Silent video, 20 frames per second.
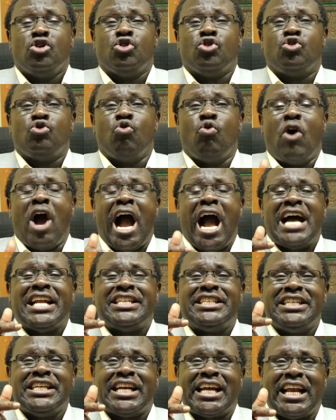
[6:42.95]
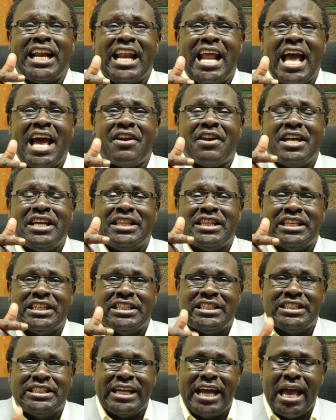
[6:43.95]
you are declaring the
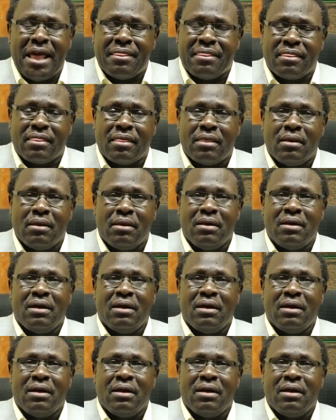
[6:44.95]
death,